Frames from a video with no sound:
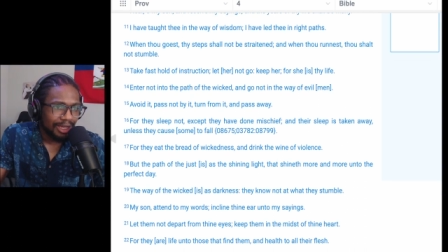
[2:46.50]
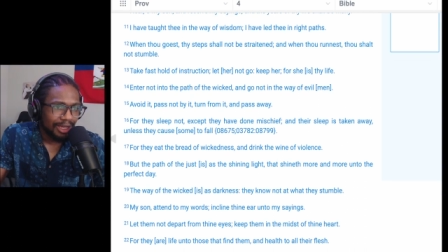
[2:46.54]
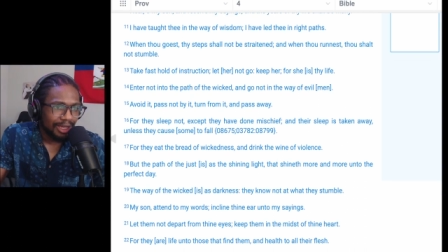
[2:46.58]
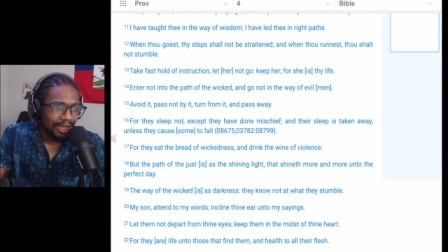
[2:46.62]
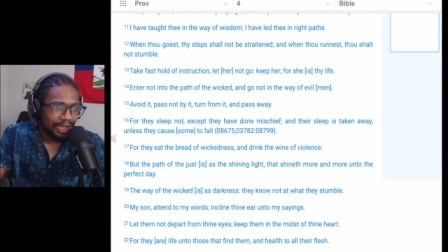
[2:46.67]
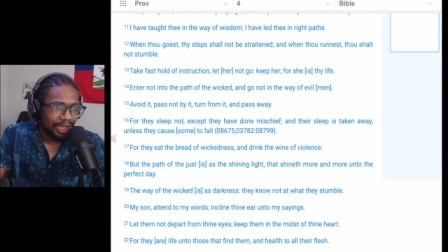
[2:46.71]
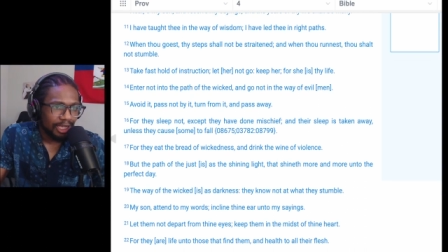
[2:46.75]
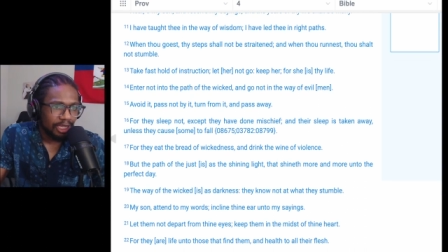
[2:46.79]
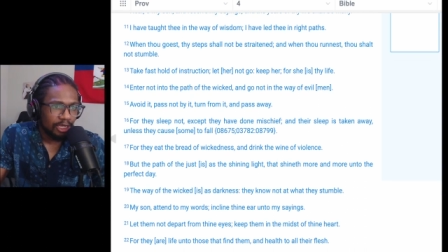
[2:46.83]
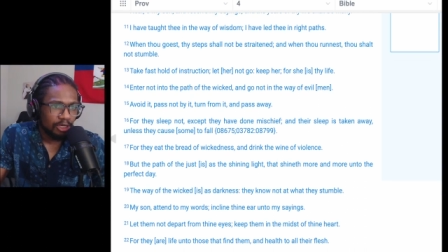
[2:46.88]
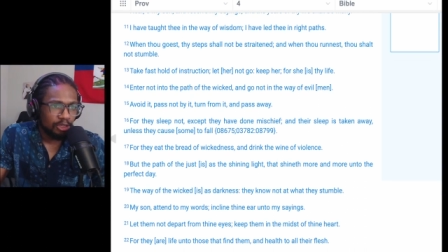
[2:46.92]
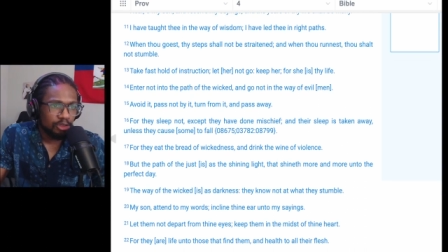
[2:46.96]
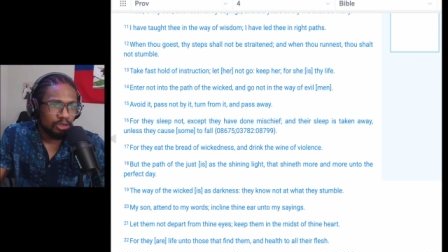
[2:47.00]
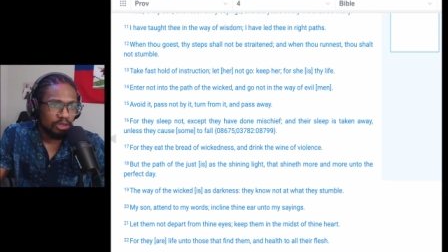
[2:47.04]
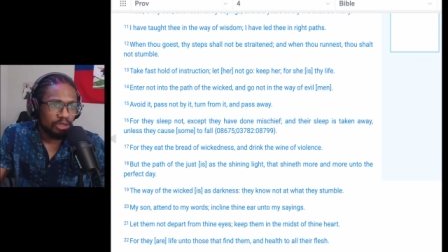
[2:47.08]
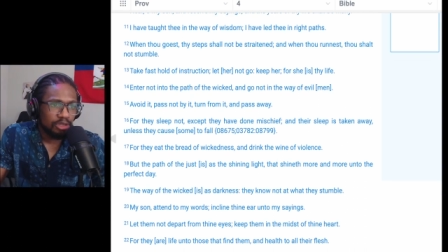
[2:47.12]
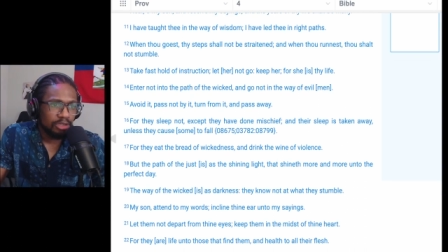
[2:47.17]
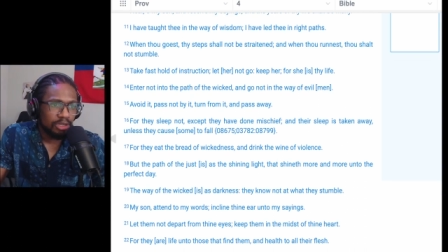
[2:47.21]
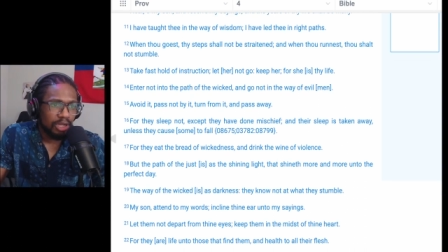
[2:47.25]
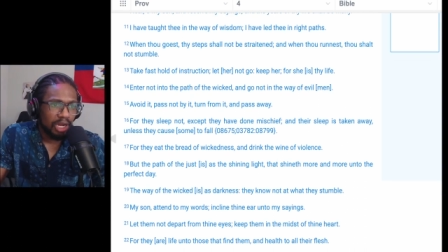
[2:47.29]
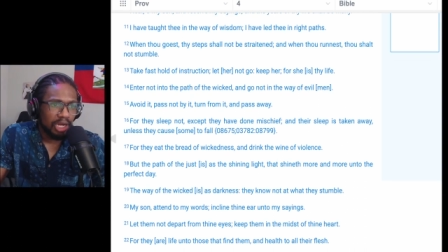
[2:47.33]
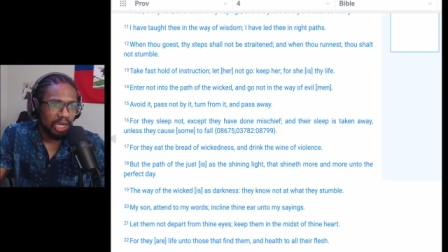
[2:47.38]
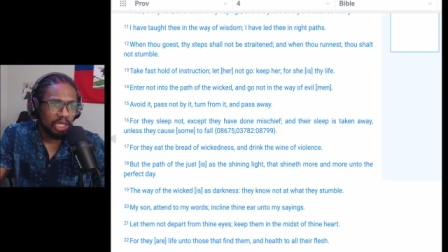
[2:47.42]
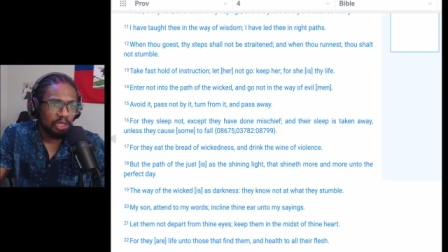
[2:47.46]
Enter
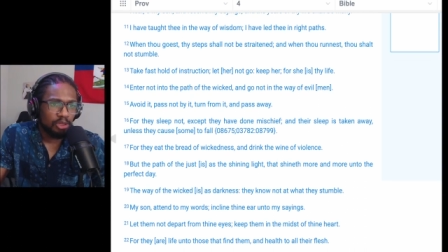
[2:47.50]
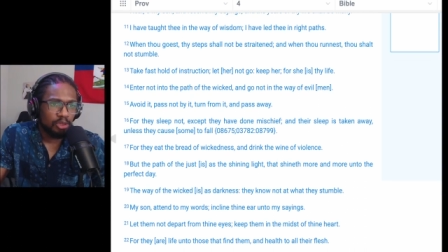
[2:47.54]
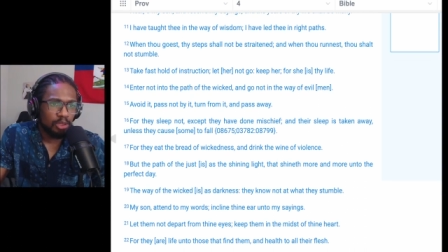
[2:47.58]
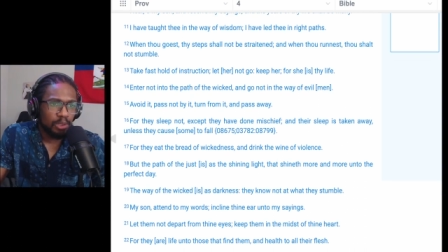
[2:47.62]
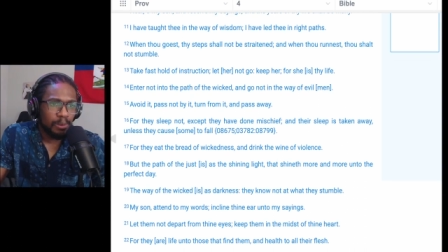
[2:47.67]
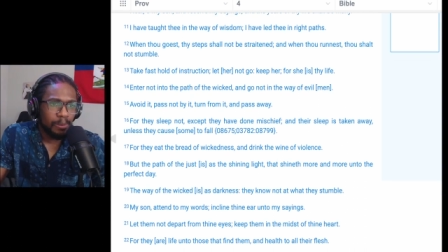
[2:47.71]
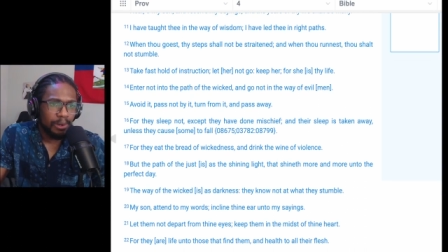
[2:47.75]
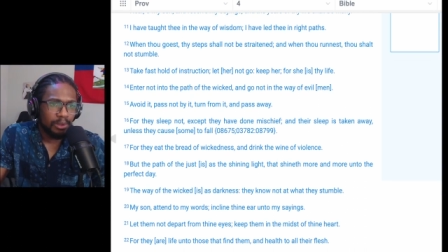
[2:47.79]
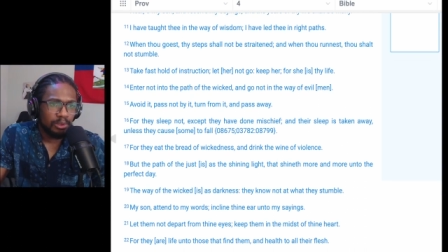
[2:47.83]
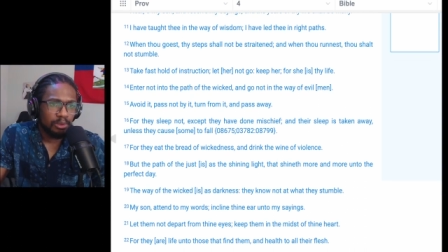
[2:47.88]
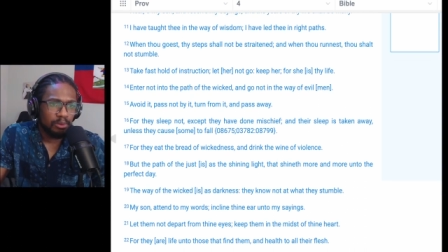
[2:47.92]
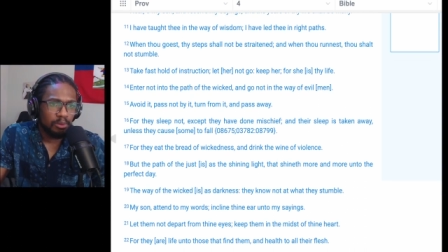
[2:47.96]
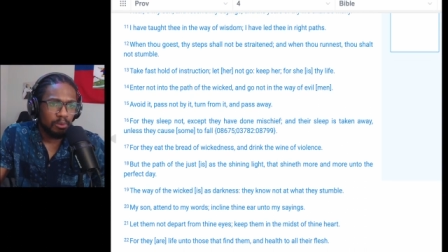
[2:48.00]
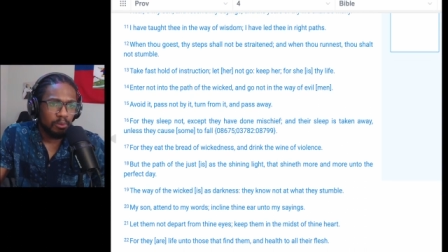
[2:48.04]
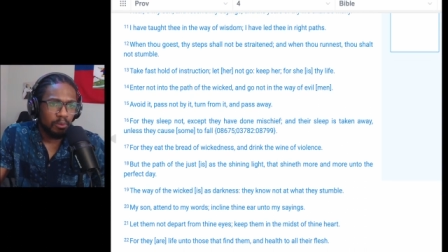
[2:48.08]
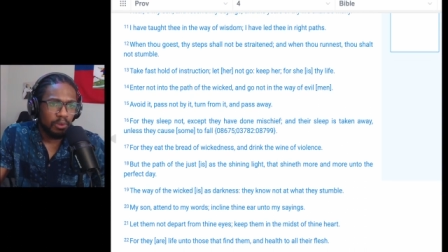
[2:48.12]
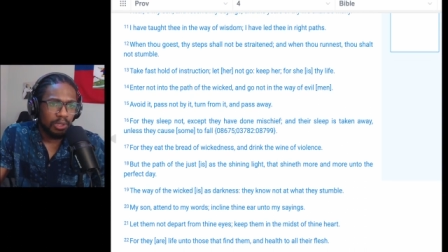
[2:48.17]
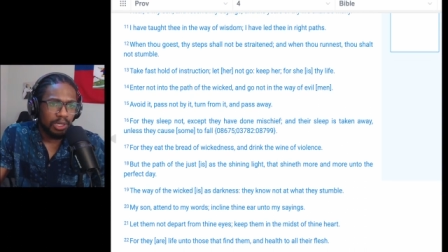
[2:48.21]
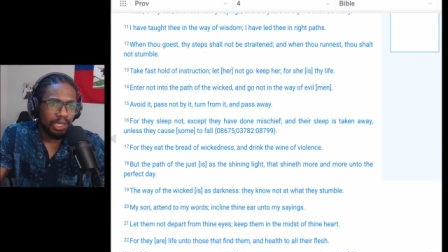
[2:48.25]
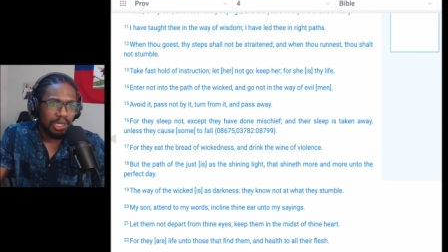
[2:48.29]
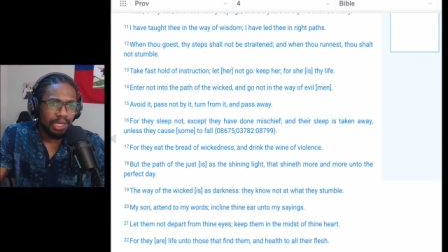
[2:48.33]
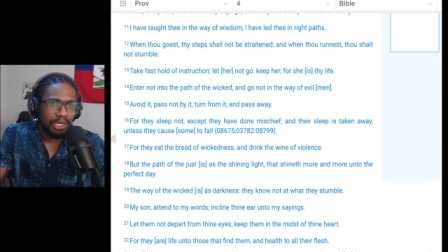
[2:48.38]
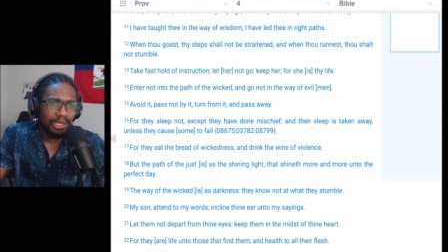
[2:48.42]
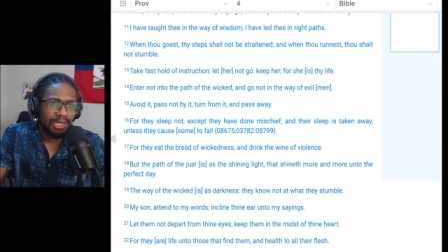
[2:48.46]
not into the path of the
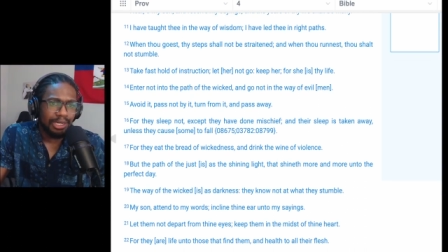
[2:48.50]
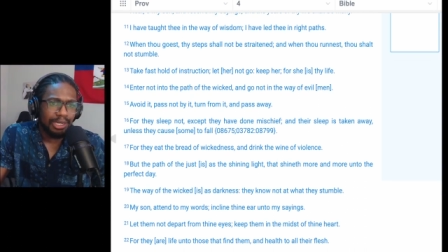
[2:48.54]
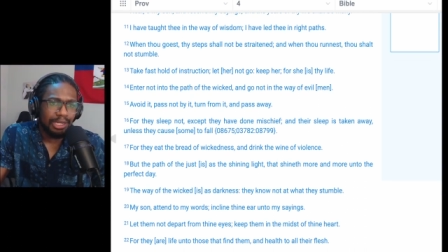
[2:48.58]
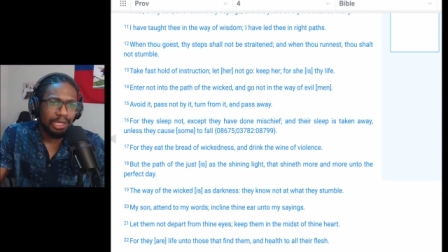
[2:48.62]
wicked,